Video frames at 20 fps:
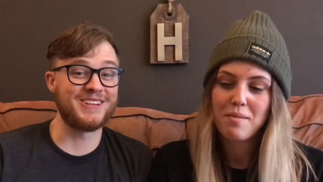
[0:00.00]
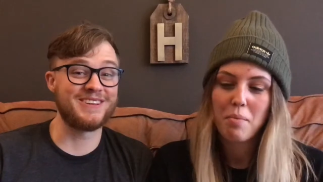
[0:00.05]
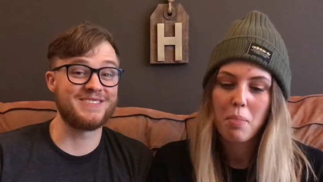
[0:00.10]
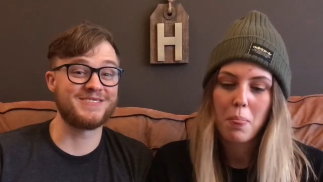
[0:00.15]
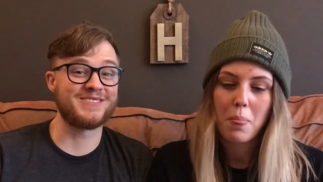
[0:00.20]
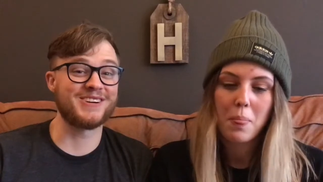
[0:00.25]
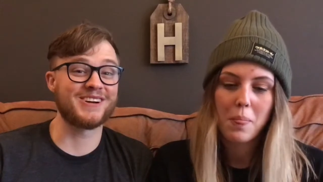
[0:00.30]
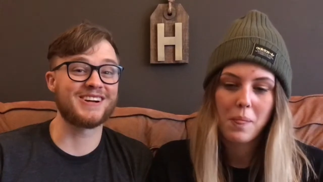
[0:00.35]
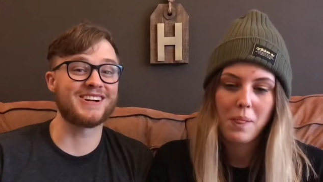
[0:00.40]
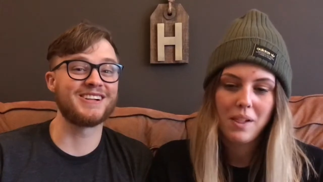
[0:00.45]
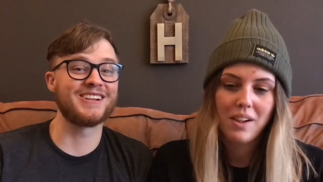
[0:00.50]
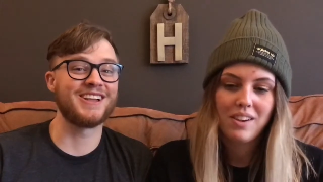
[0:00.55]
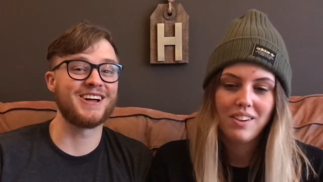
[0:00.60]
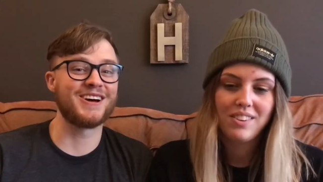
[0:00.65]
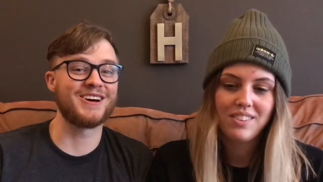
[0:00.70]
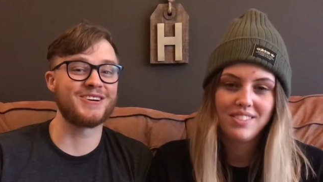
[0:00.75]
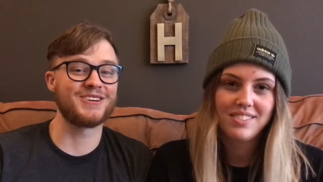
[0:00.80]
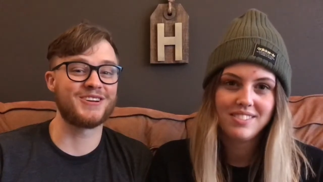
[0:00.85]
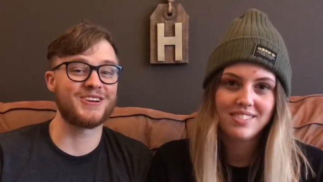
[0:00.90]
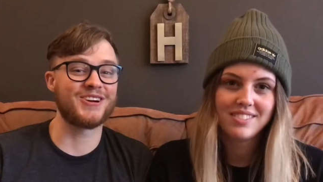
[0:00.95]
Speaker 1: leave your
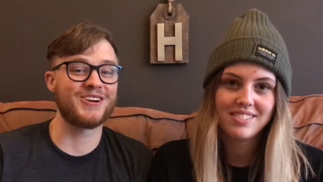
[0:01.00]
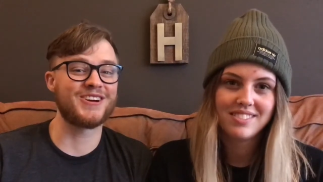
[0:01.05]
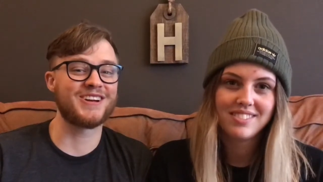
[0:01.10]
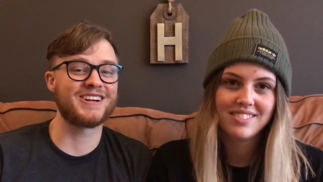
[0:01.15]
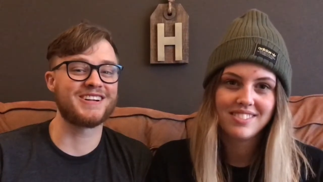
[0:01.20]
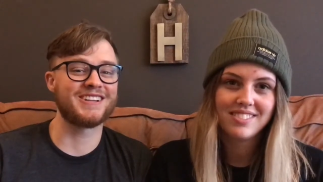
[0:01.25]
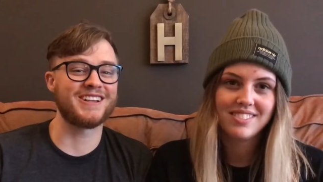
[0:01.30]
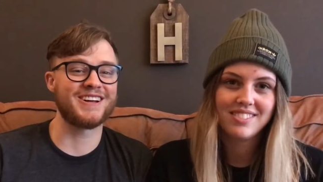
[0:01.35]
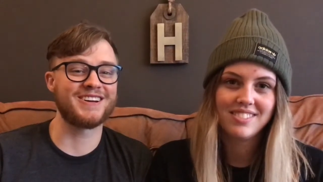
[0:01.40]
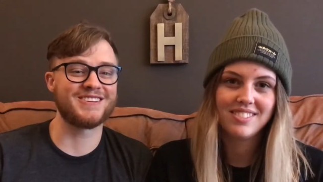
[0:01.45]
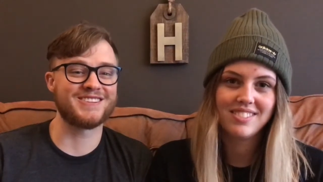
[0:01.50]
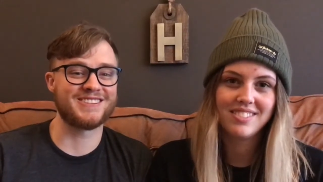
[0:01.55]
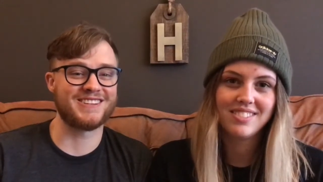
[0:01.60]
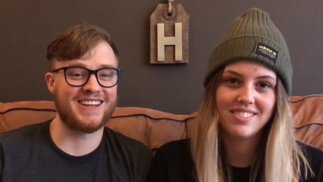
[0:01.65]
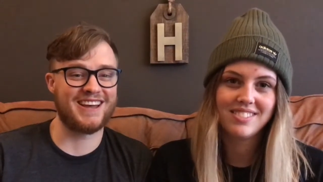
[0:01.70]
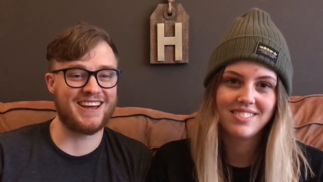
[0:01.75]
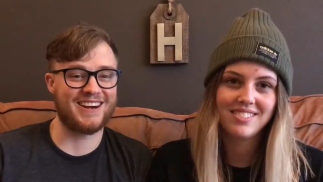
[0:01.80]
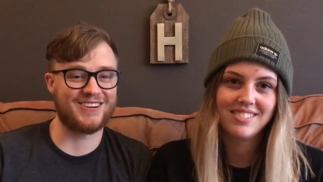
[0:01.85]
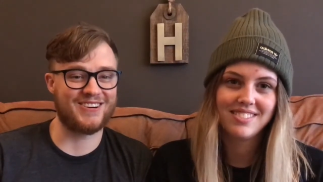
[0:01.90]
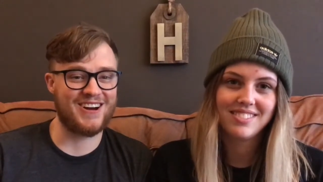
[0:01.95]
dirty clothes
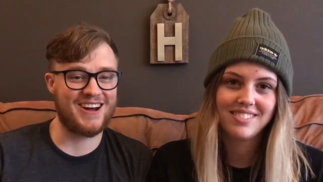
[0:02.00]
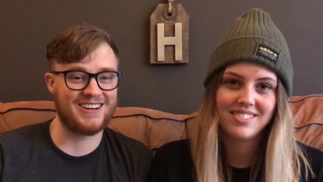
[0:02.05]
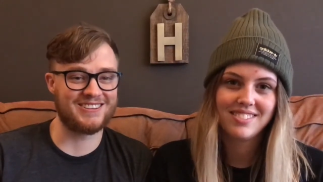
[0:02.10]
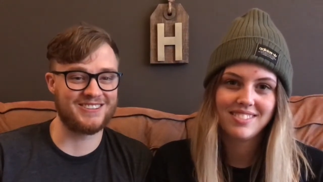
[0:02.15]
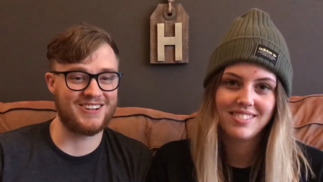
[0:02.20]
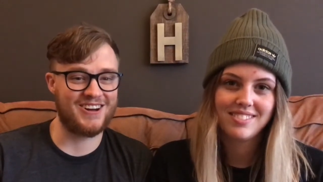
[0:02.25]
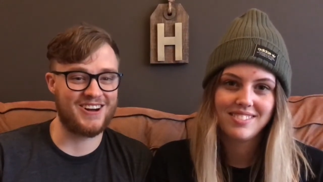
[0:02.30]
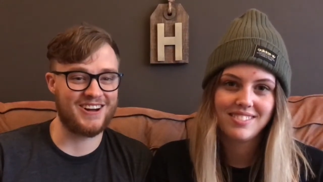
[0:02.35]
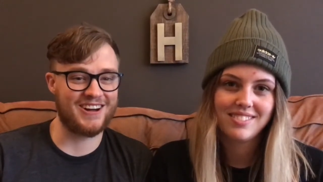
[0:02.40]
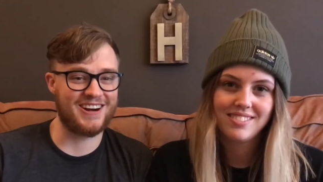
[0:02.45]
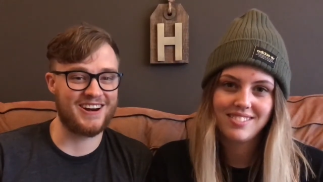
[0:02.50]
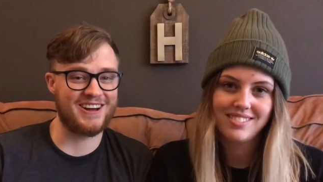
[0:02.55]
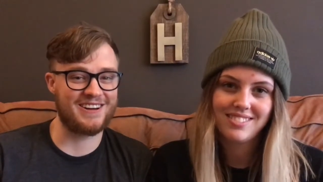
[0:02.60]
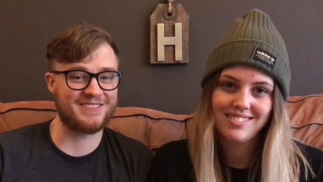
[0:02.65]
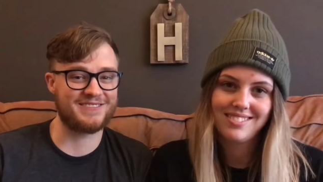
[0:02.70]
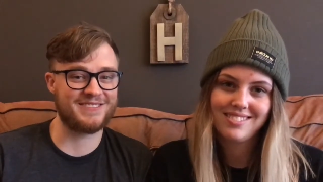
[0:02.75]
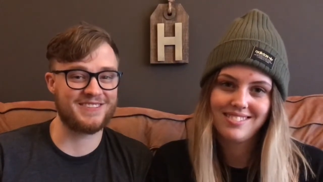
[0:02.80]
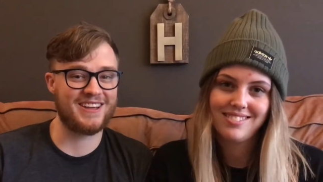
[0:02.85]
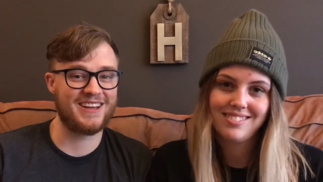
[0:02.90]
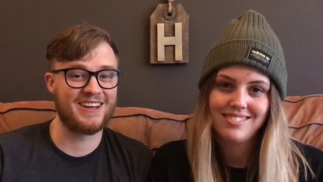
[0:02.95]
laying around long enough,
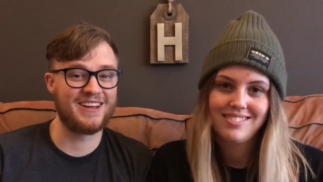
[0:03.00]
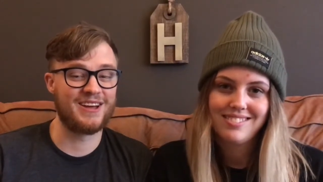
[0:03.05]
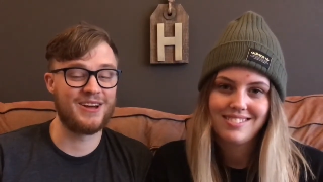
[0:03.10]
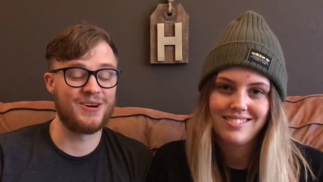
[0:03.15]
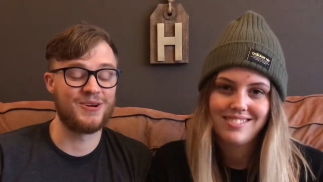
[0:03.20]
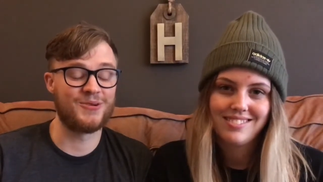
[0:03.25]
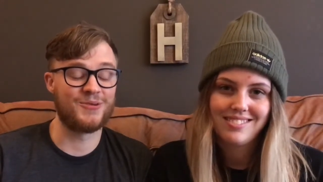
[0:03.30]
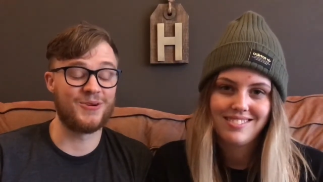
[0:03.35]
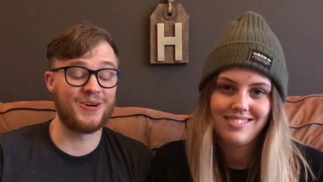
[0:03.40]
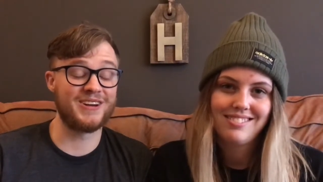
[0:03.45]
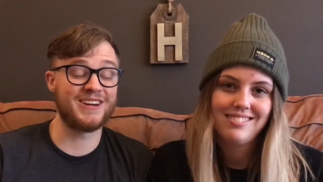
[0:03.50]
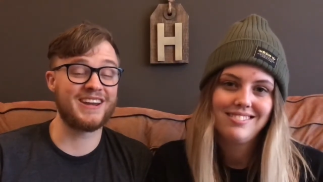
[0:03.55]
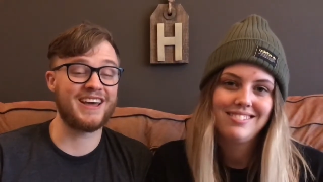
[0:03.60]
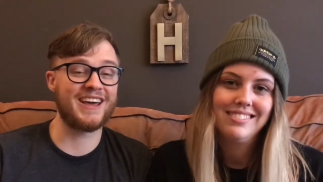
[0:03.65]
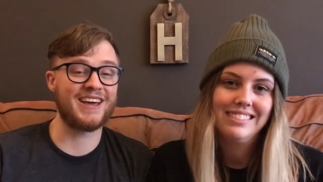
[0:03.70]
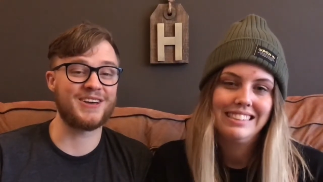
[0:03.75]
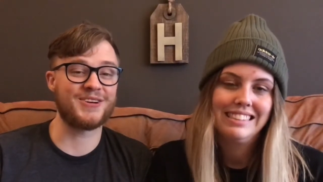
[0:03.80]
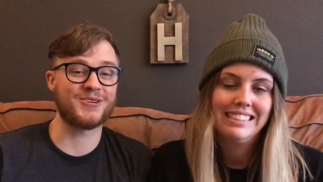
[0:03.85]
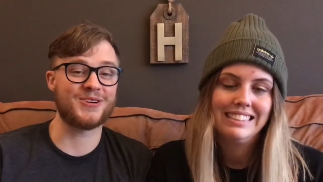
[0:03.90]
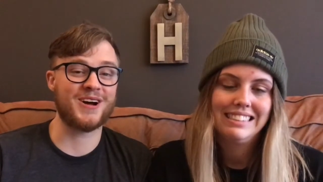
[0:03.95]
one day
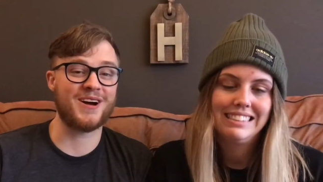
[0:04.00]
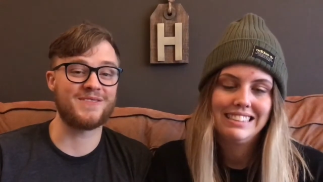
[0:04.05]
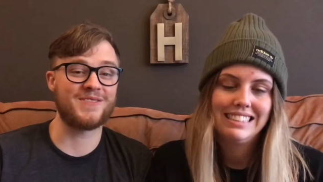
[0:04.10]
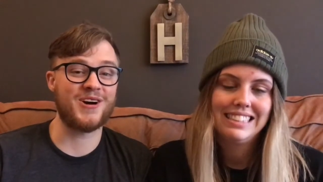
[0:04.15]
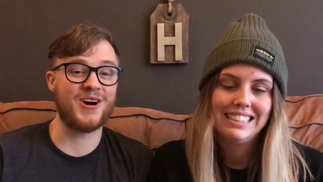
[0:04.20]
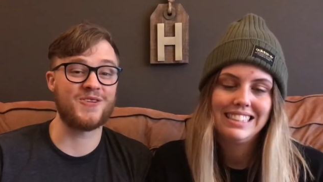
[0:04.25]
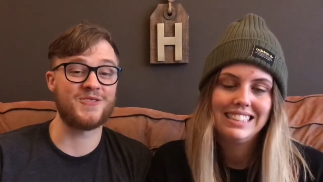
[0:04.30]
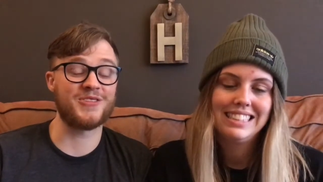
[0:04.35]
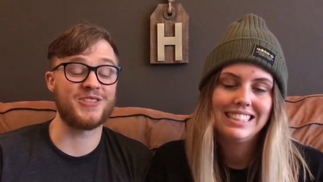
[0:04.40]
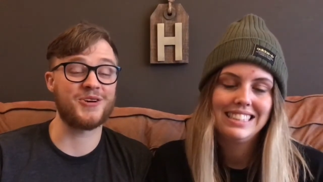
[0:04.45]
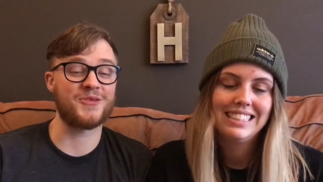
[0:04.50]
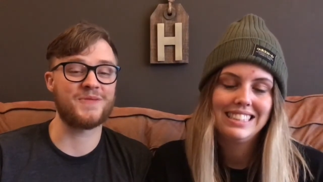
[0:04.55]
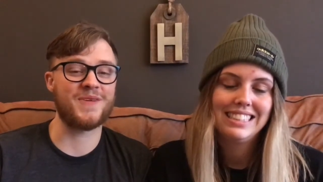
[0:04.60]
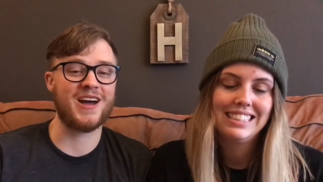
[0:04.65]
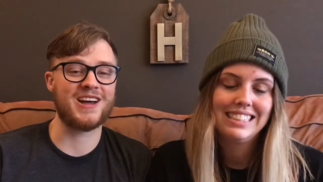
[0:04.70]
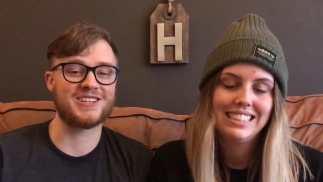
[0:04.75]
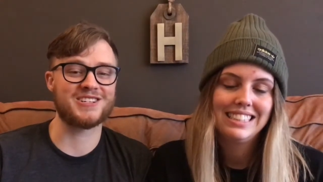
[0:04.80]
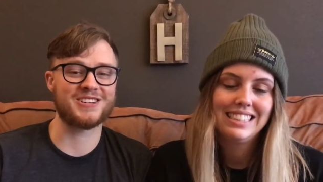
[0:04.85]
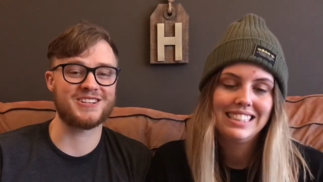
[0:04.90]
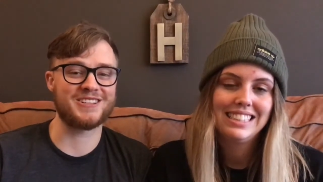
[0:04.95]
you'll come home and they'll
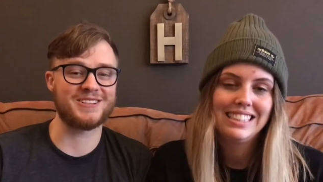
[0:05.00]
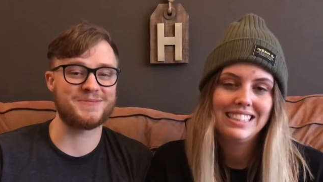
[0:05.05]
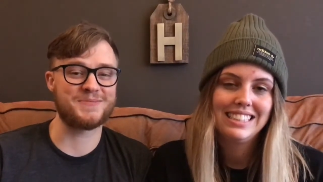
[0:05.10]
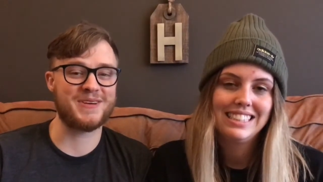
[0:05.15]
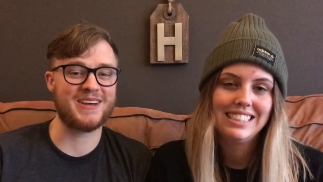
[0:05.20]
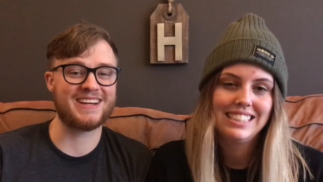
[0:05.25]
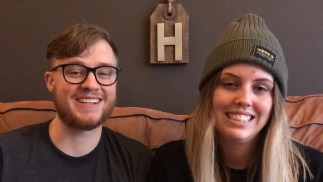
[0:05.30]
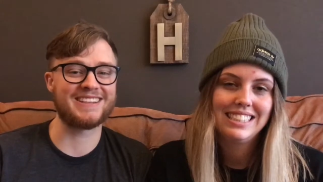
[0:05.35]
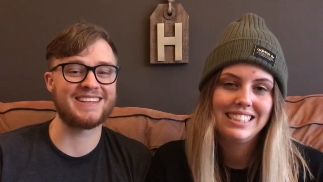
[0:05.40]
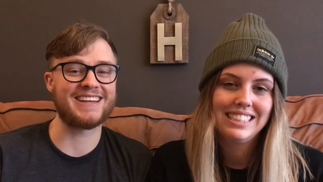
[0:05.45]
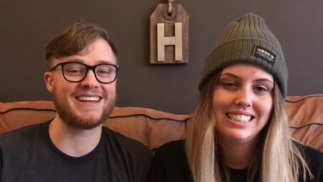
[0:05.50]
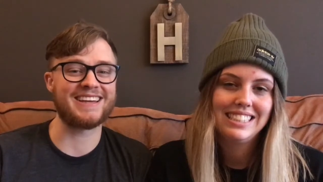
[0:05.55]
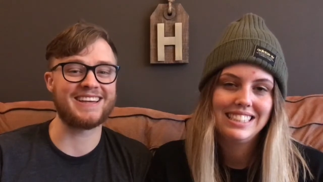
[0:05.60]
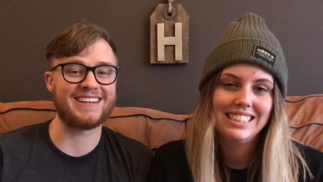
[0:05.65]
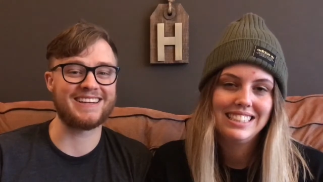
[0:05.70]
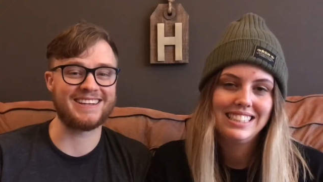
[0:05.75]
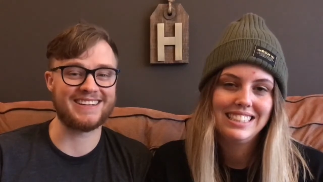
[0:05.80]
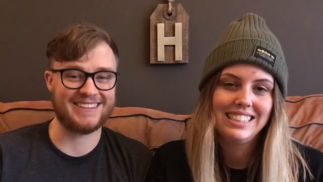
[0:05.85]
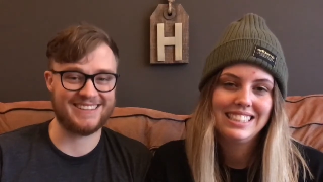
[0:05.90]
magically be clean.